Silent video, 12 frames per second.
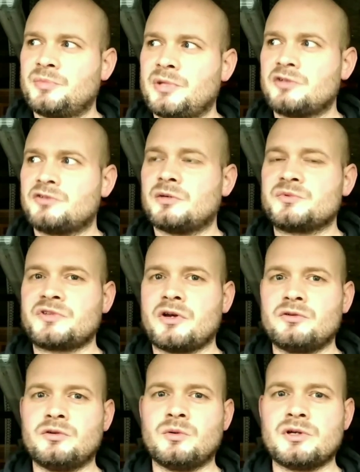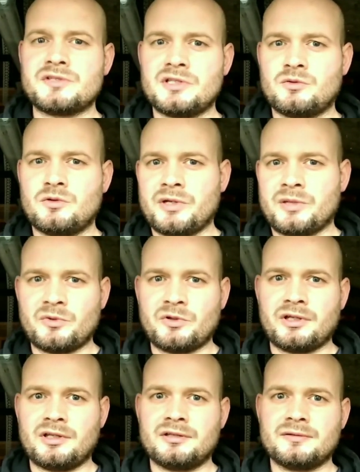big jobs don't always equal big
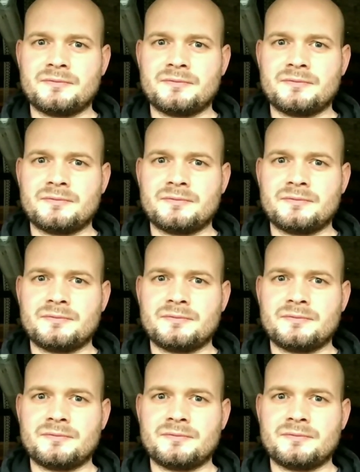money.